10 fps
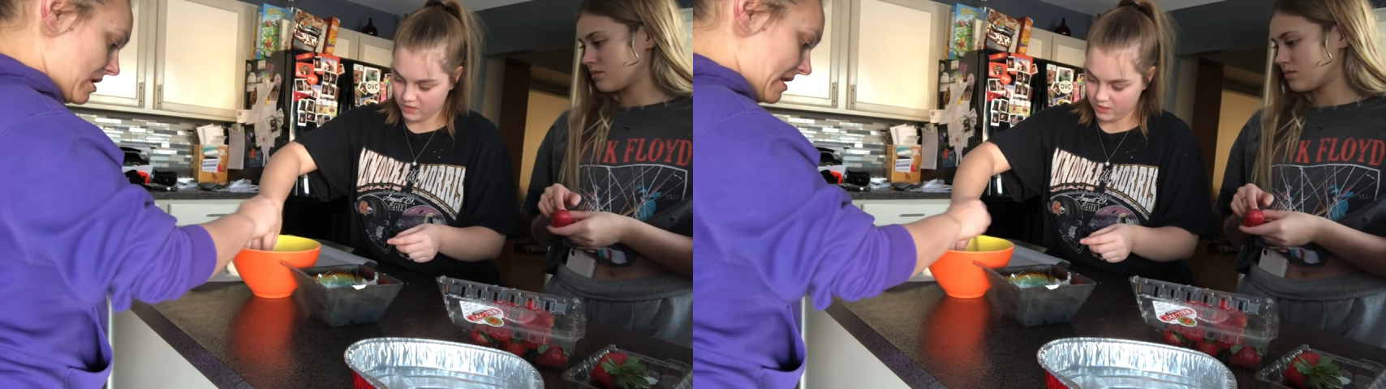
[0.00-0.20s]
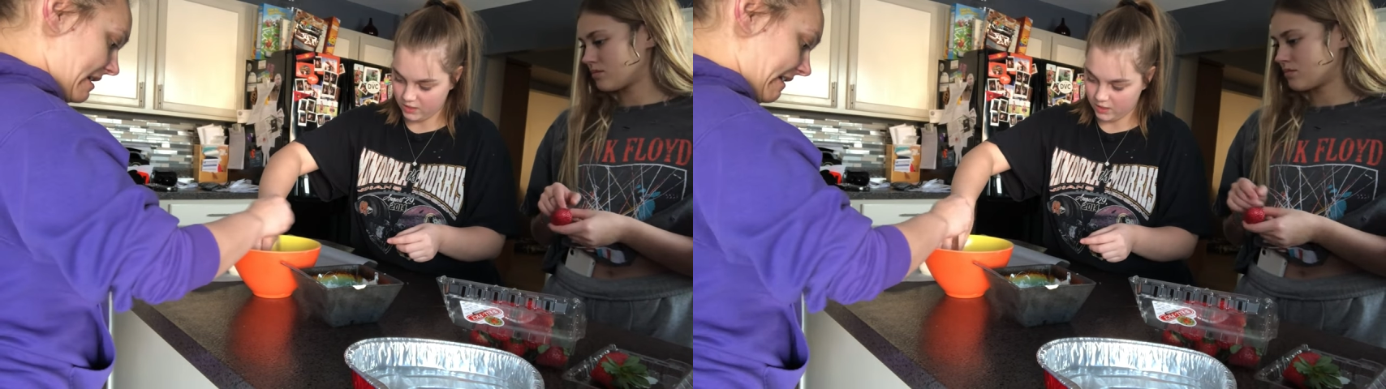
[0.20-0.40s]

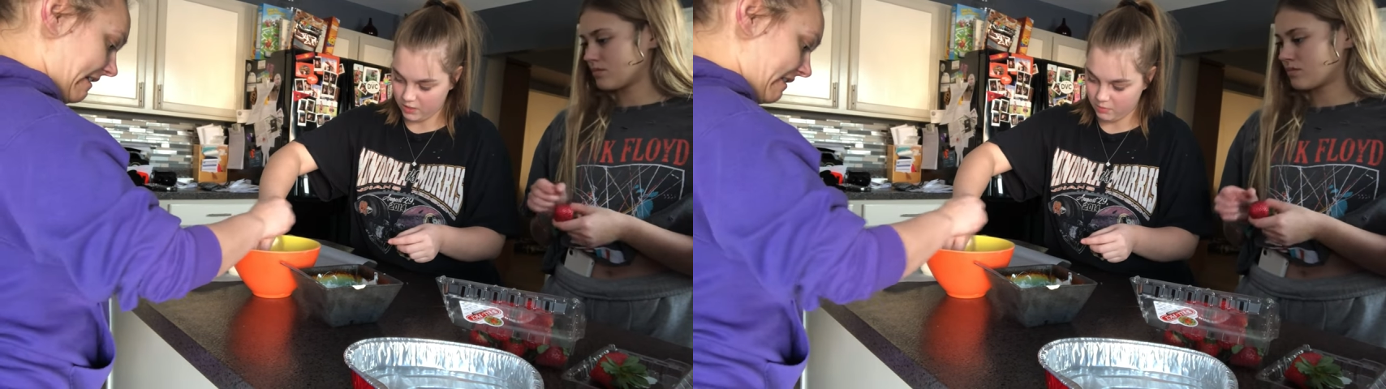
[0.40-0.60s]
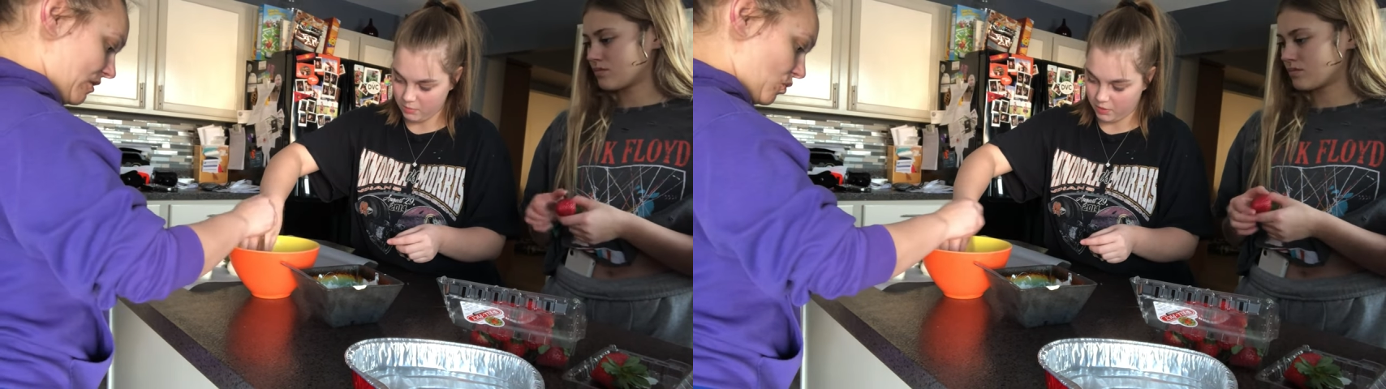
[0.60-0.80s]
Speaker 1: It's not going
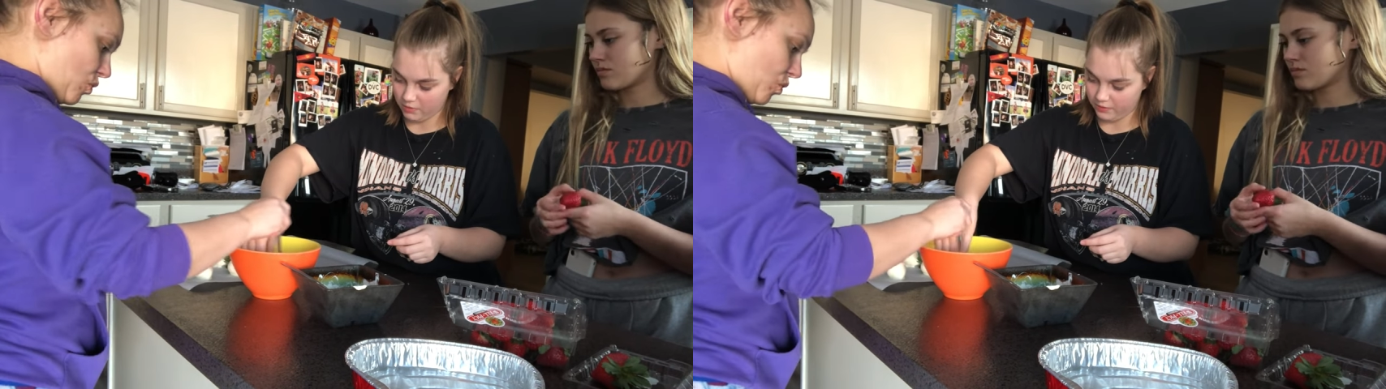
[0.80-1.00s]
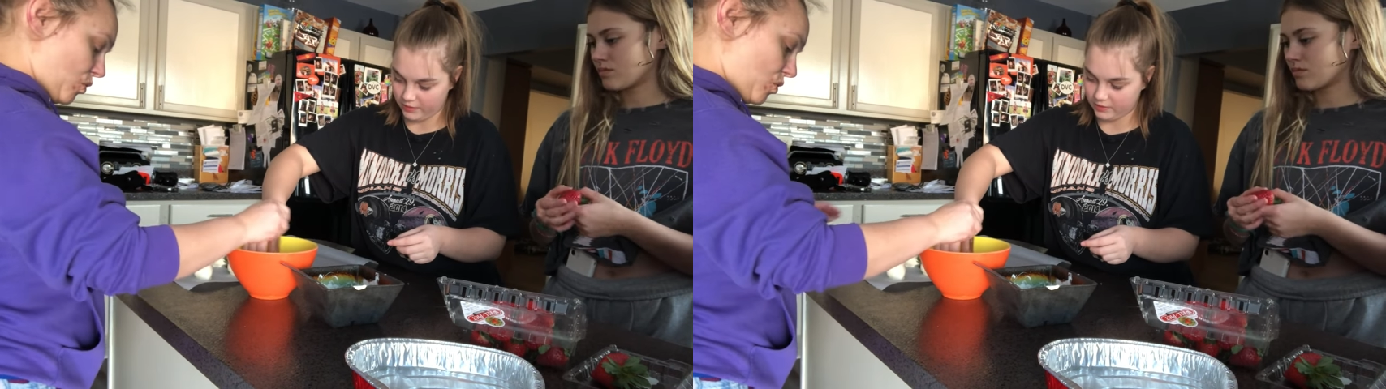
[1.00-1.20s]
to be
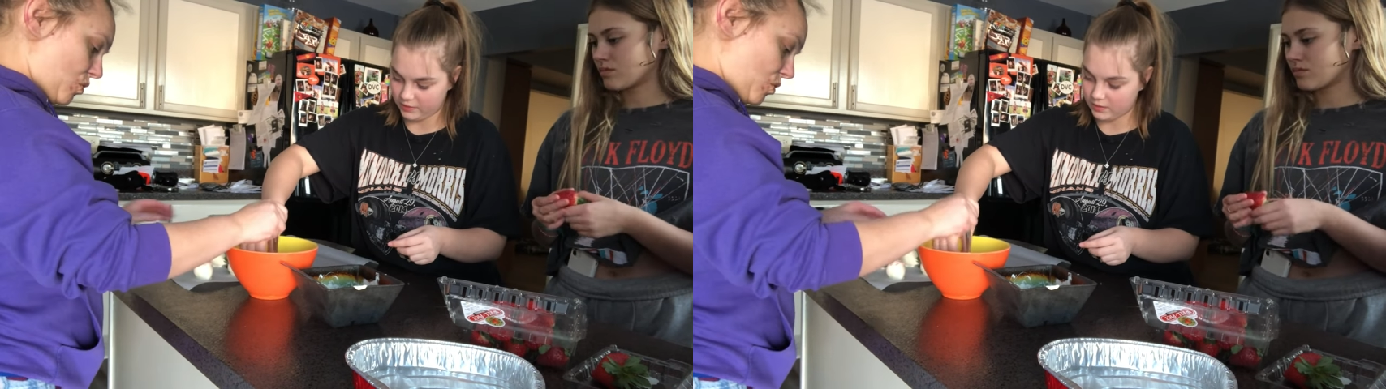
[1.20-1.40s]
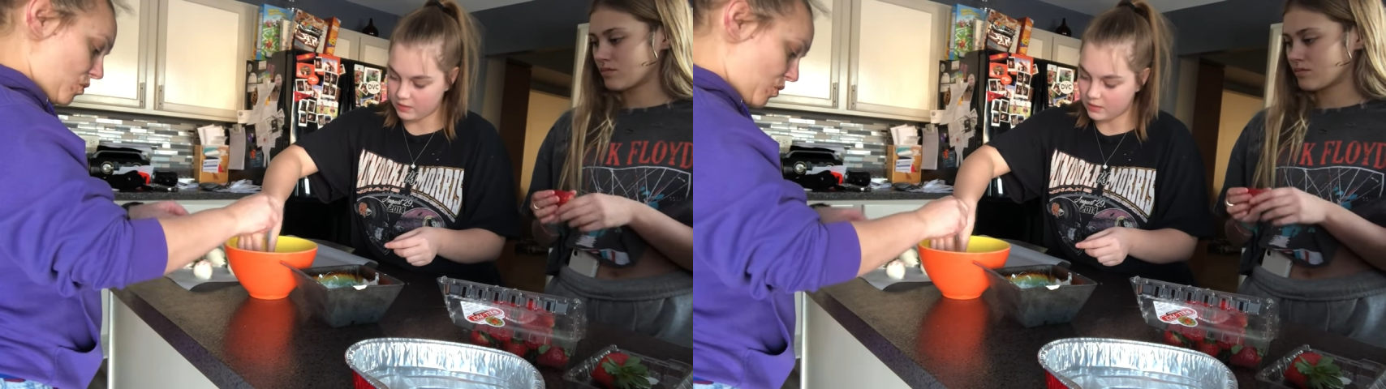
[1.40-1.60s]
perfect.
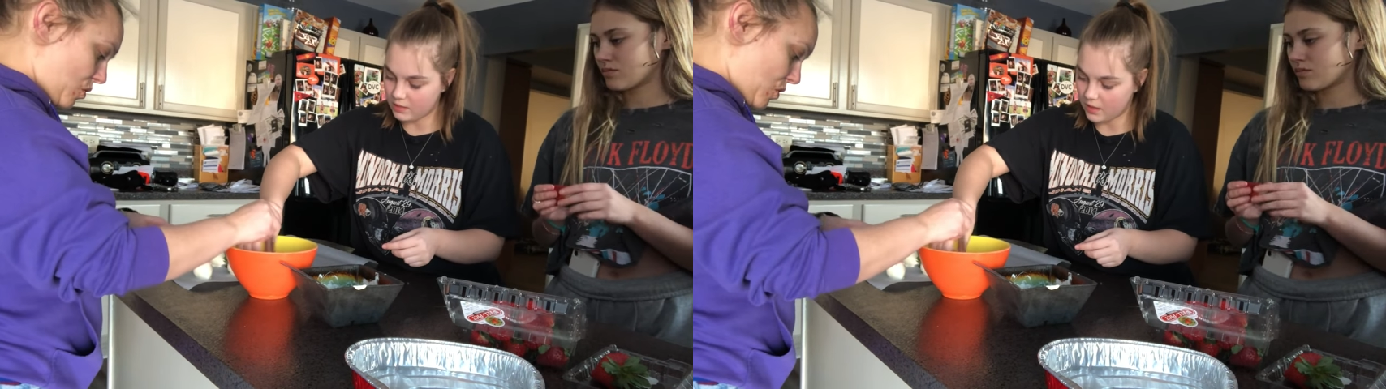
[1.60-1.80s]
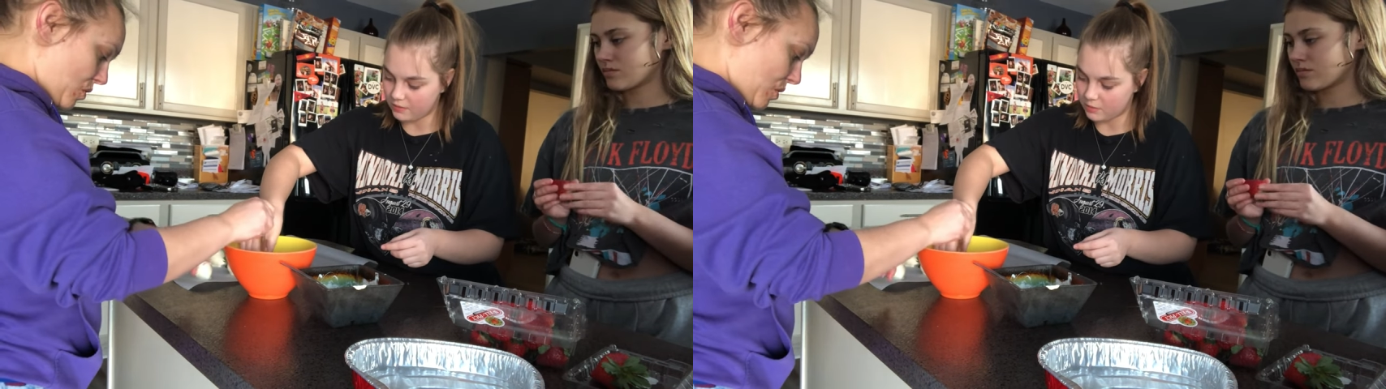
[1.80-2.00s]
It doesn't
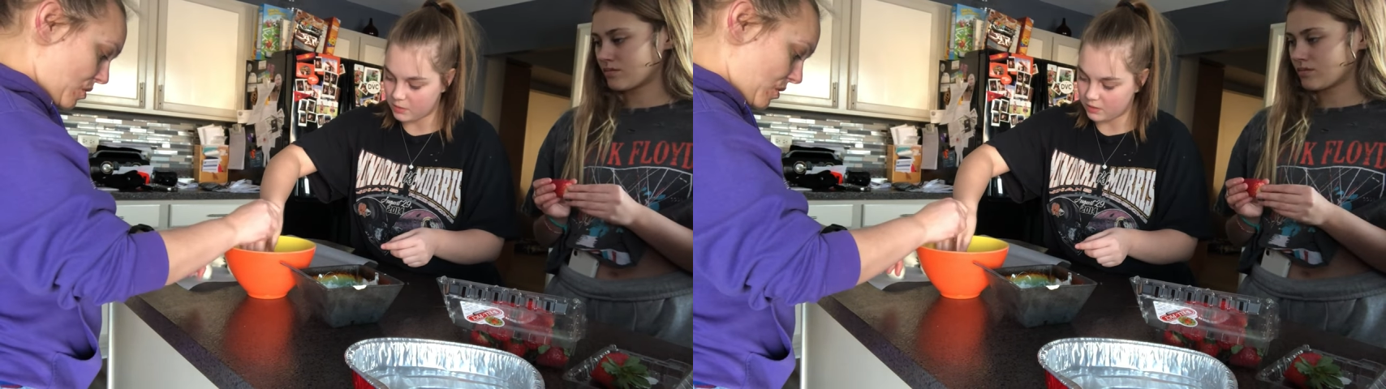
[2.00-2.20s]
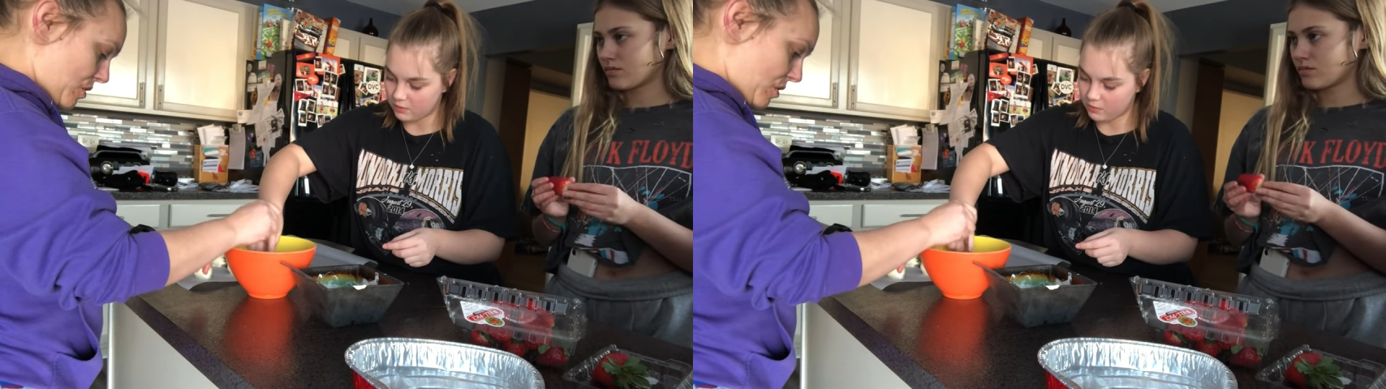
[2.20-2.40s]
have to be.
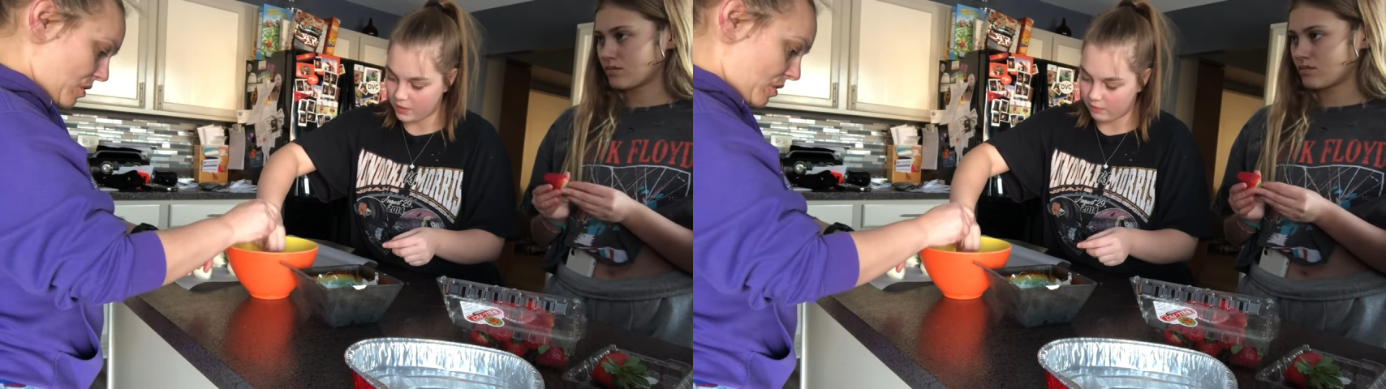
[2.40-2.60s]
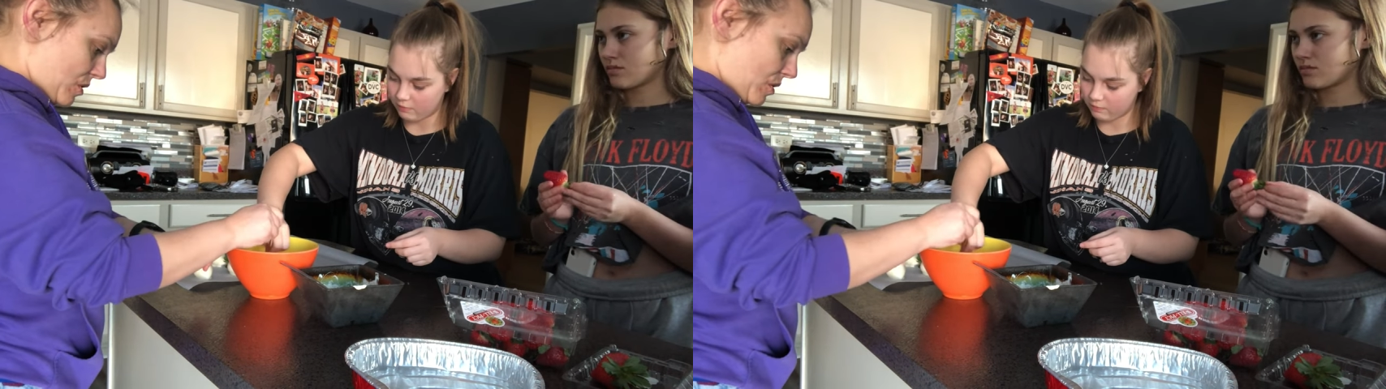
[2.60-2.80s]
It's okay.